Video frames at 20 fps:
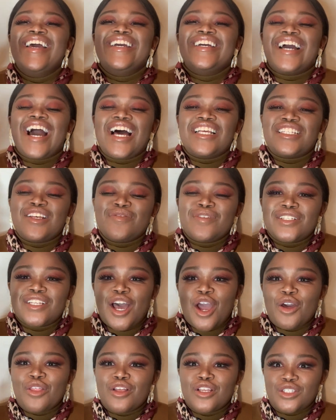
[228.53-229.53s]
Guys, let me
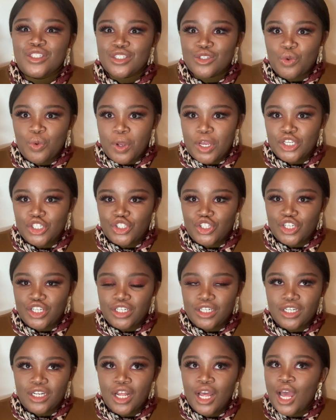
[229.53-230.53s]
tell you, this
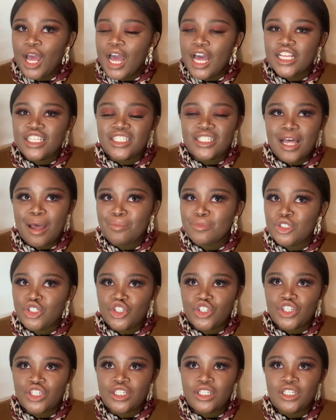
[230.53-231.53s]
question,
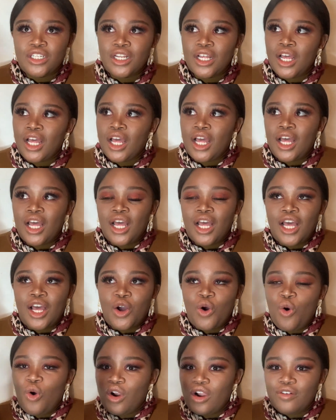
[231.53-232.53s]
assumption,
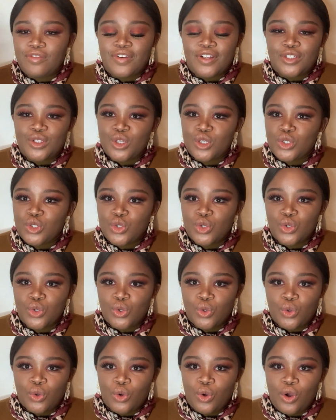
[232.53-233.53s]
all of it used
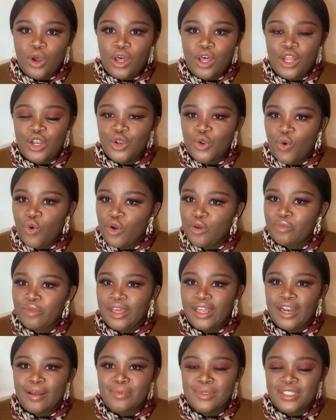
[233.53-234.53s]
to annoy
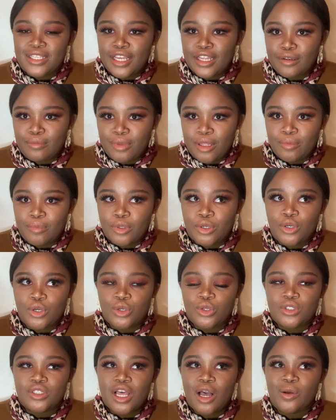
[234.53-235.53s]
me and upset me
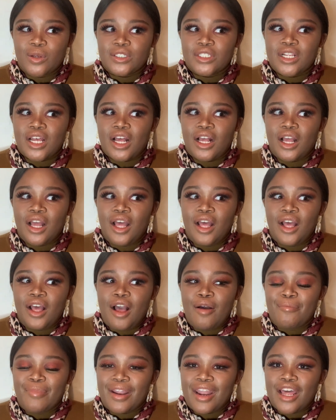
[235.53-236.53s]
because I was like,
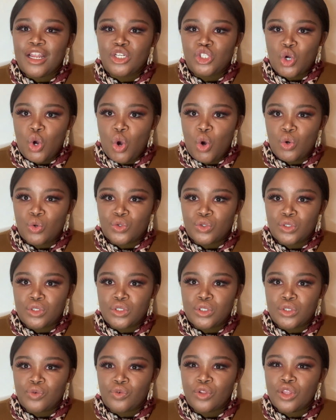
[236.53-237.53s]
but I don't,
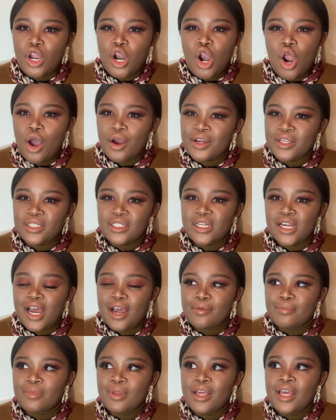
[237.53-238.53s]
for the longest
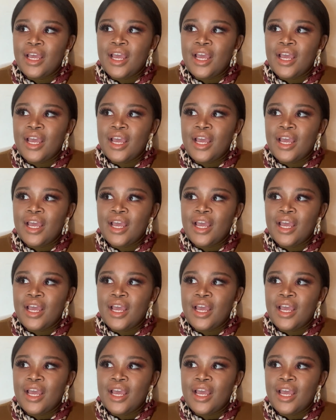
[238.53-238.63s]
time.